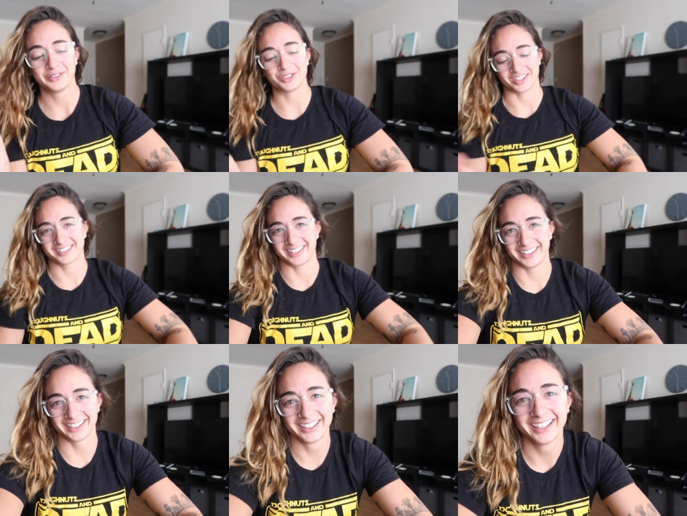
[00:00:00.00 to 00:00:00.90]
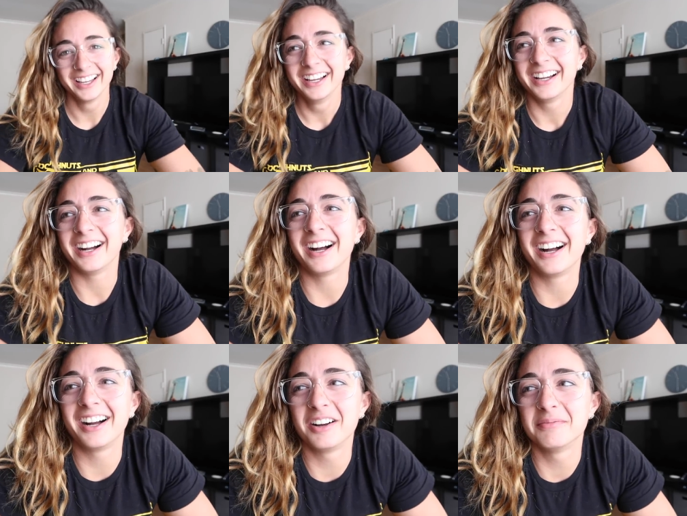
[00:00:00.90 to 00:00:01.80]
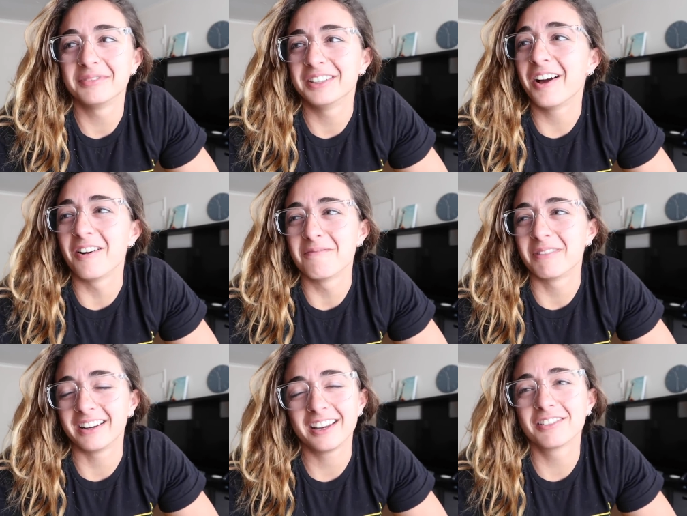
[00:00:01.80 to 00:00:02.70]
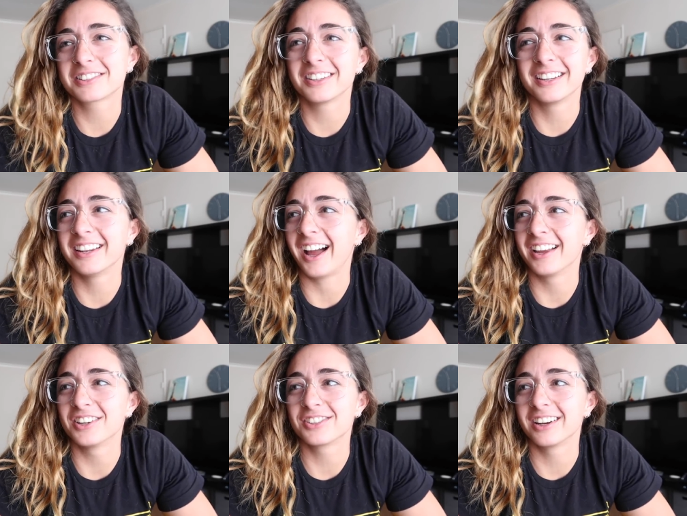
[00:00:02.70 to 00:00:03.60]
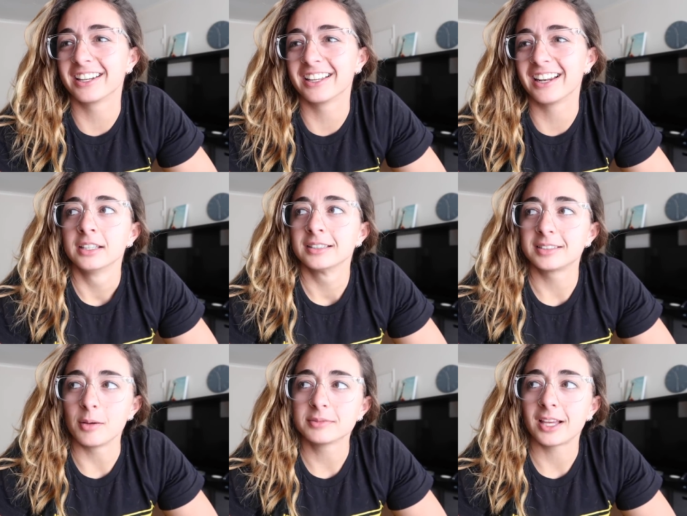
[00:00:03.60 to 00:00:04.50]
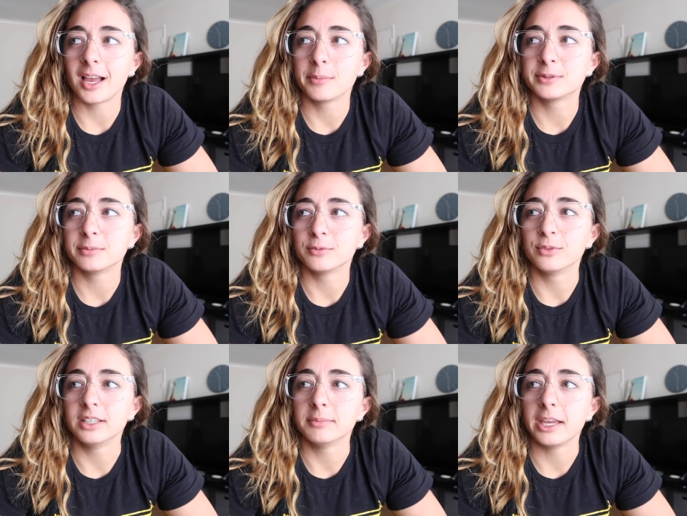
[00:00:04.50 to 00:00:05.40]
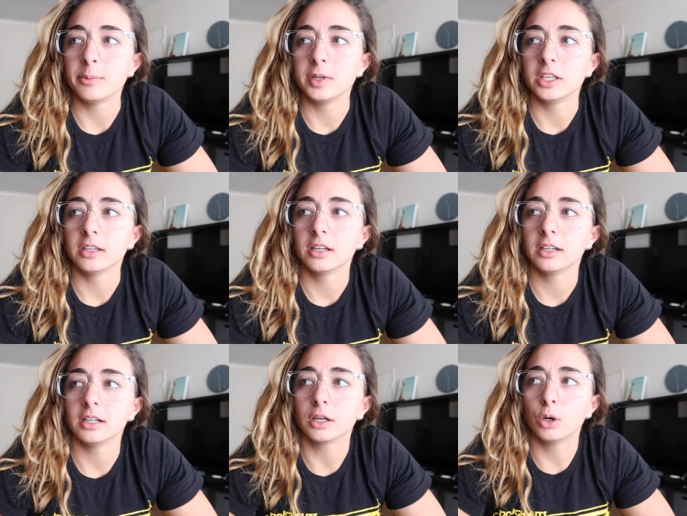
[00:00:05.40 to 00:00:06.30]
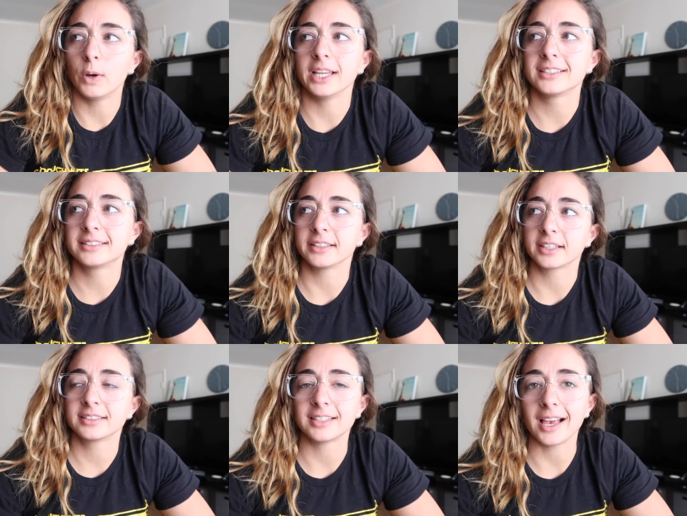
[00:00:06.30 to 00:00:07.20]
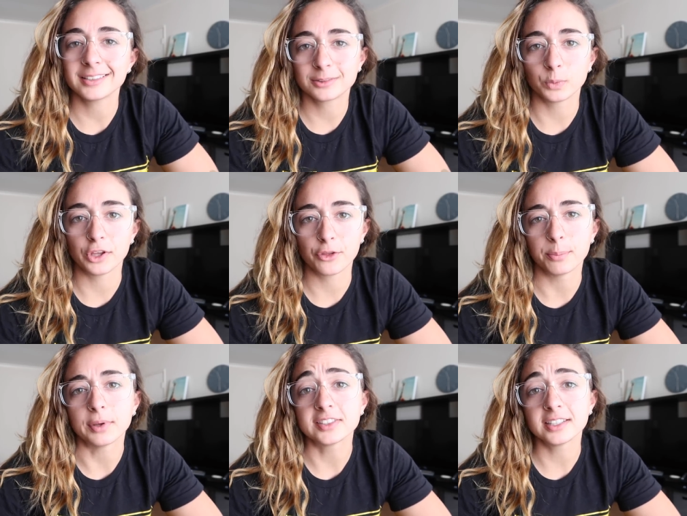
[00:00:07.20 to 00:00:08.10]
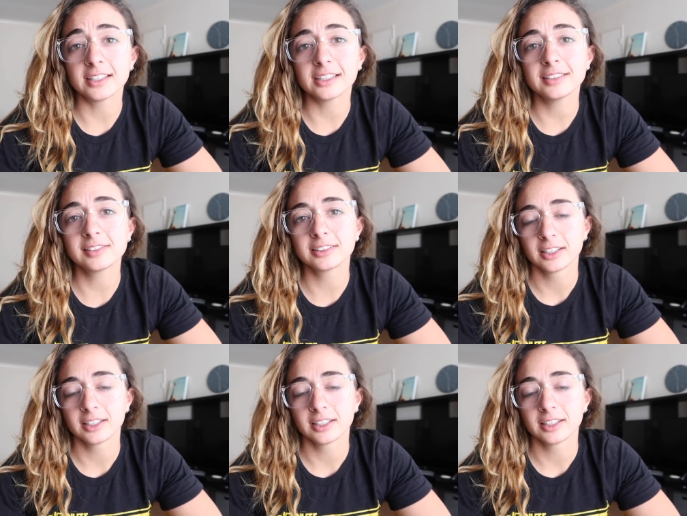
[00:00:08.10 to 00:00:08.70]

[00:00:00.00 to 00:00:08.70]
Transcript: Just kidding. Um, no, but it was good. I enjoyed it. Sometimes we maybe equate success with busyness.